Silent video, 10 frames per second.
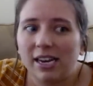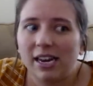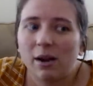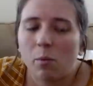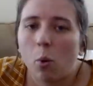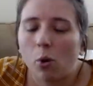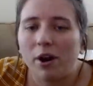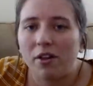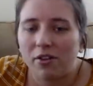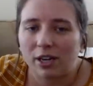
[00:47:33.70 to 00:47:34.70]
an
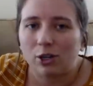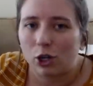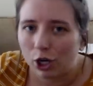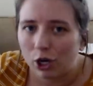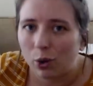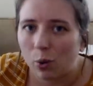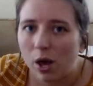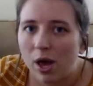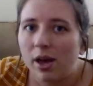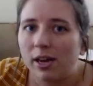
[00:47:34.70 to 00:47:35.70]
important thing to do
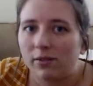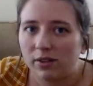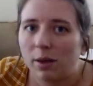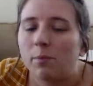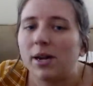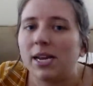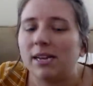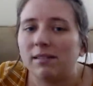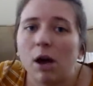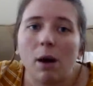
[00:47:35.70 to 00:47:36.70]
if somebody
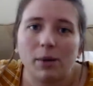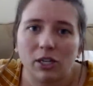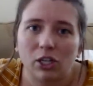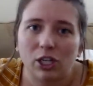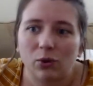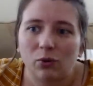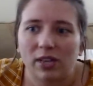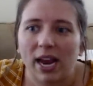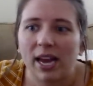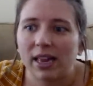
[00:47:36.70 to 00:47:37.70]
is coming to you
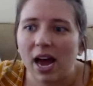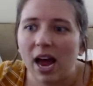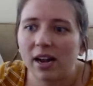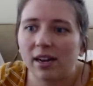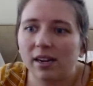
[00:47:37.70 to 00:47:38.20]
saying that.